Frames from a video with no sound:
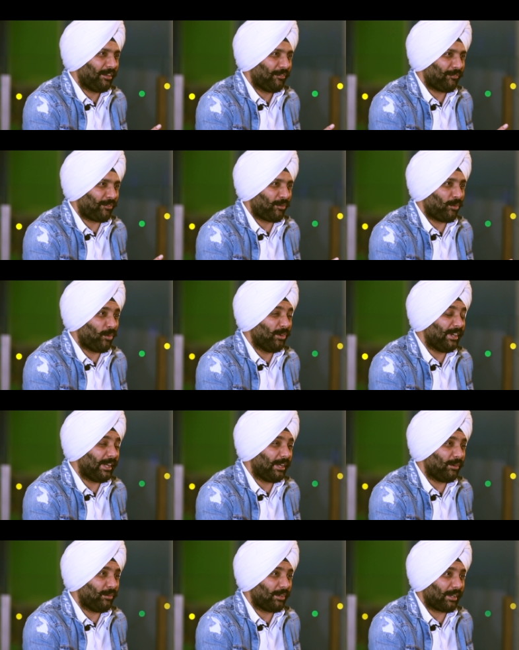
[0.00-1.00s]
for a whole day
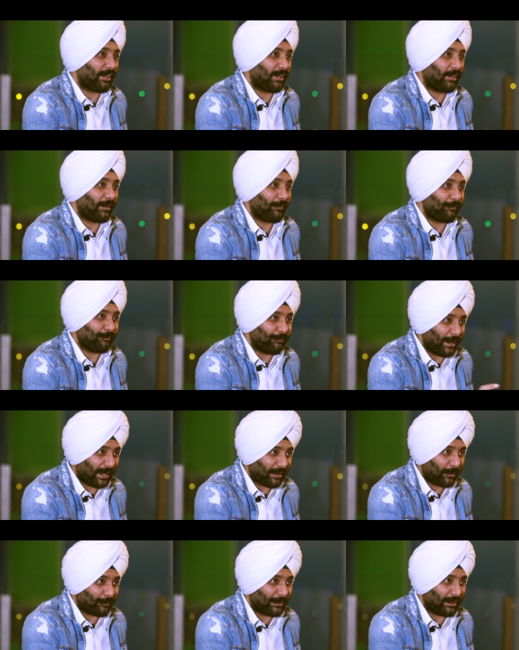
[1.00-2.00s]
who's gonna
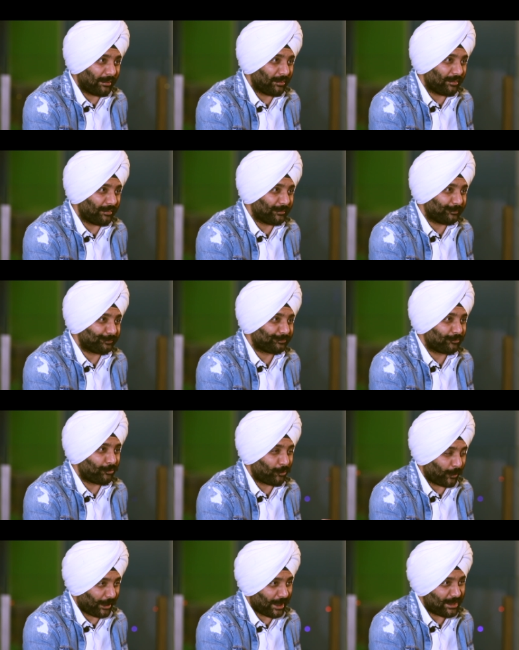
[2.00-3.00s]
back up the
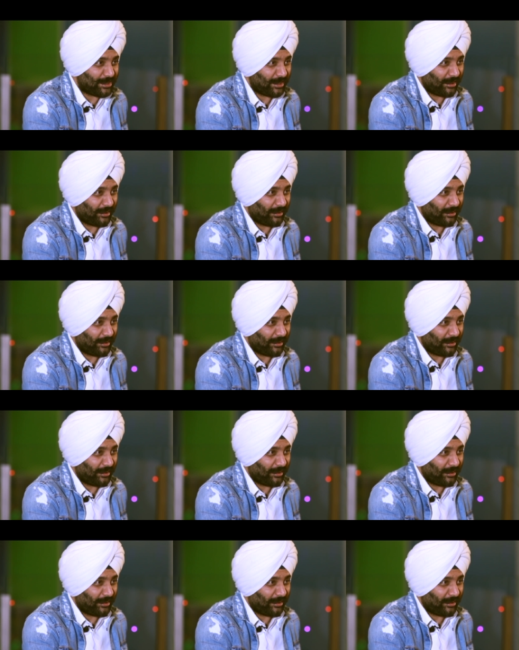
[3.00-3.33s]
footage,